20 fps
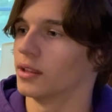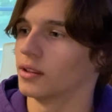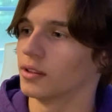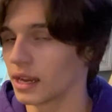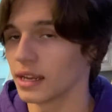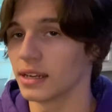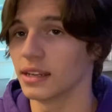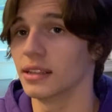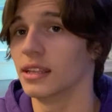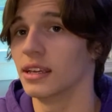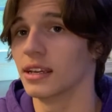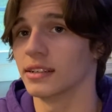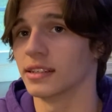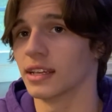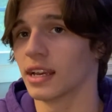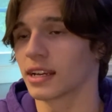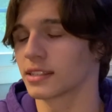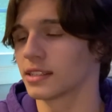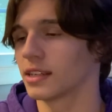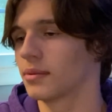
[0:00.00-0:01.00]
I did the
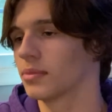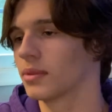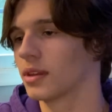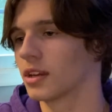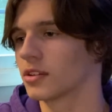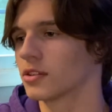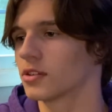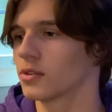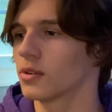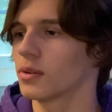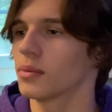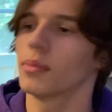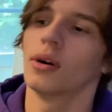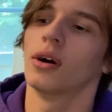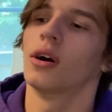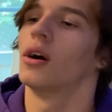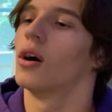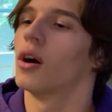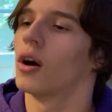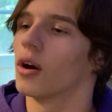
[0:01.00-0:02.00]
exact same thing to them.
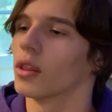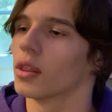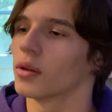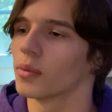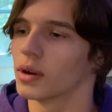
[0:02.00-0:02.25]
All it